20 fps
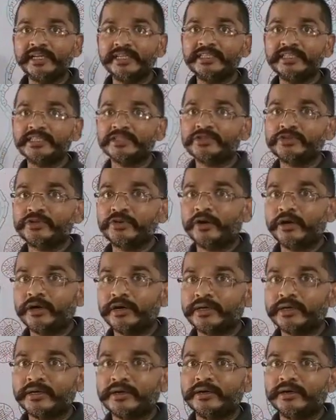is the
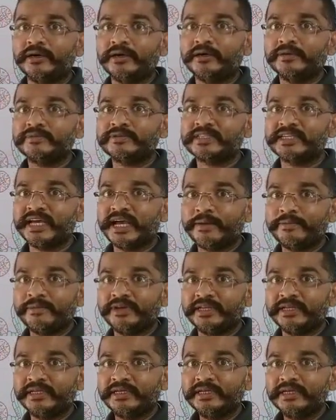stalk of
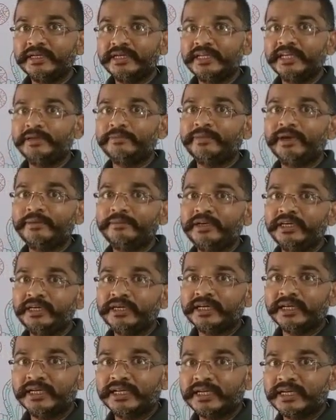stamen. It may be
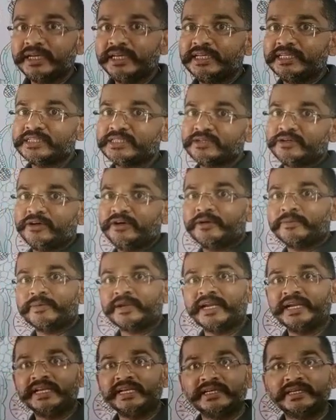colorless or
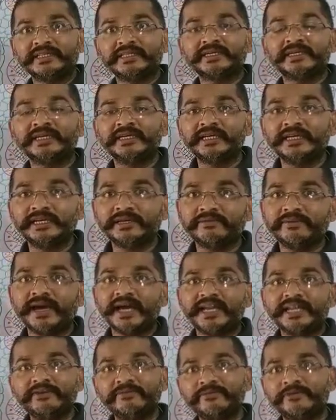bright colored. The color
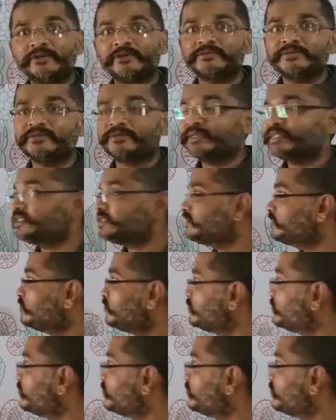vary from species to